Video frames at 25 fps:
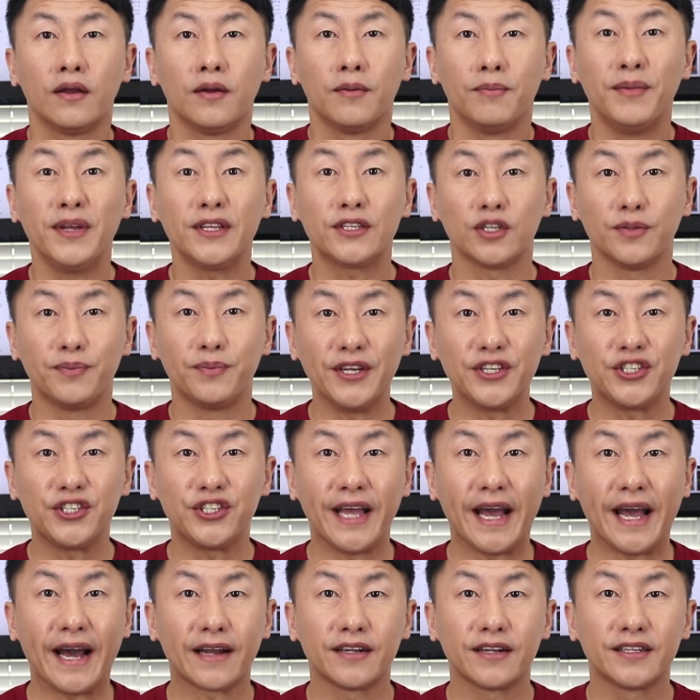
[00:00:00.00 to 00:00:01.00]

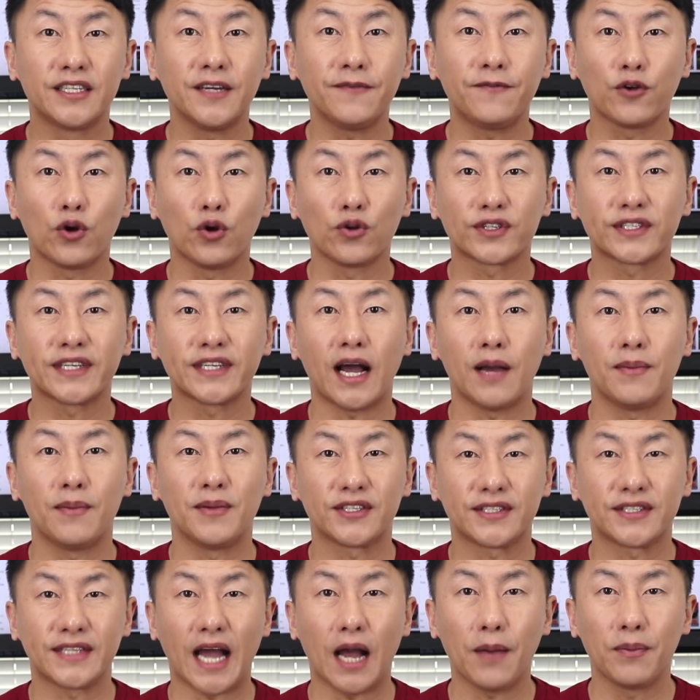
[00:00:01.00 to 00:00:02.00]
Mitsubishi had a difficult time
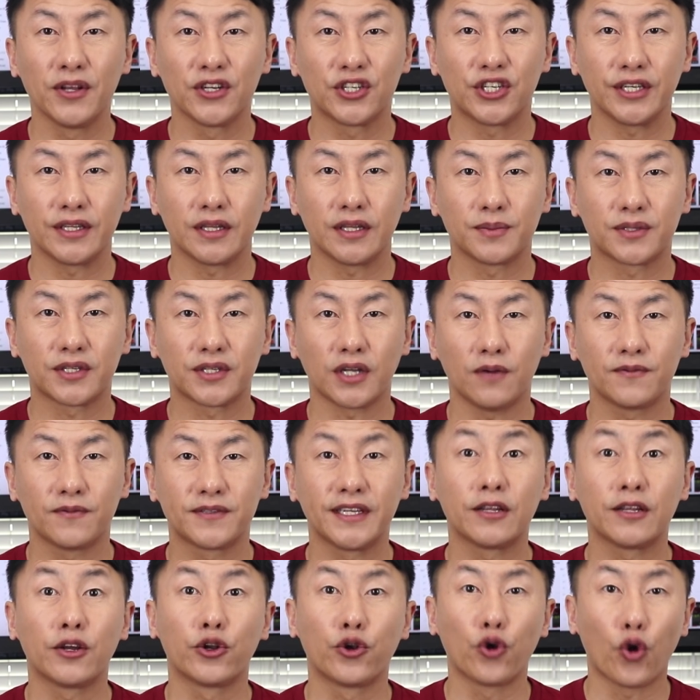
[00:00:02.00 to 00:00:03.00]
establishing themselves
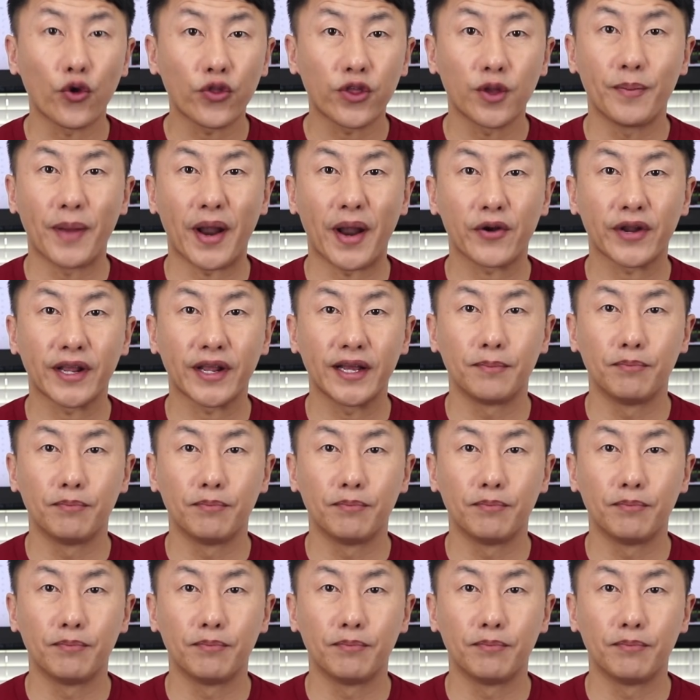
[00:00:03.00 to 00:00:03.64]
in the North American